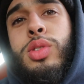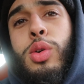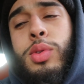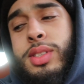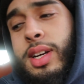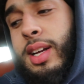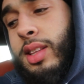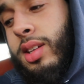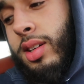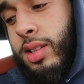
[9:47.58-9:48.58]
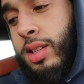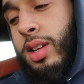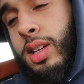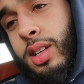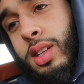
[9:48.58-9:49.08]
So once I get the
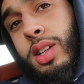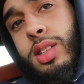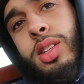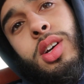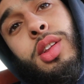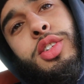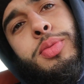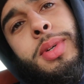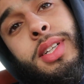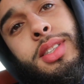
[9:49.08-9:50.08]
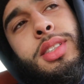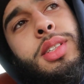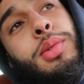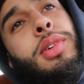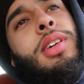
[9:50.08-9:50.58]
other spaces
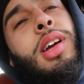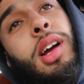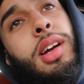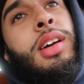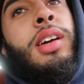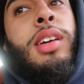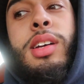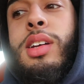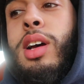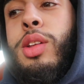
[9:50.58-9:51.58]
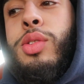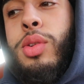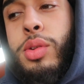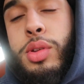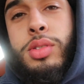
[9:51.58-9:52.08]
and whatnot, I'll
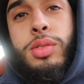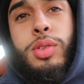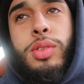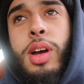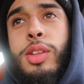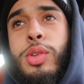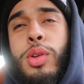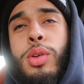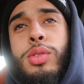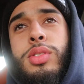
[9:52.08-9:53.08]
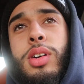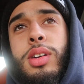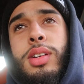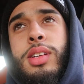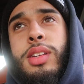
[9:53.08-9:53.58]
throw those
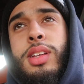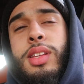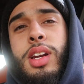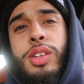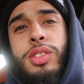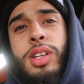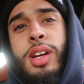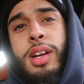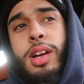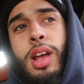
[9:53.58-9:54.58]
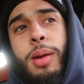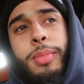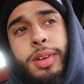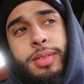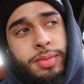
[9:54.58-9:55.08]
on, and then I'll just get an
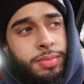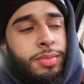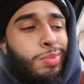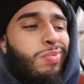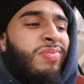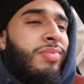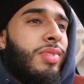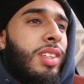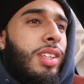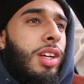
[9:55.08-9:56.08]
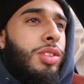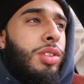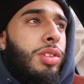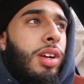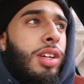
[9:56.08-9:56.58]
alignment, and then
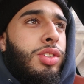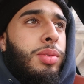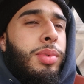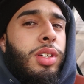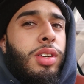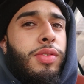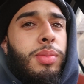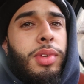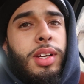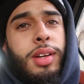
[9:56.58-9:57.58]
I should be good from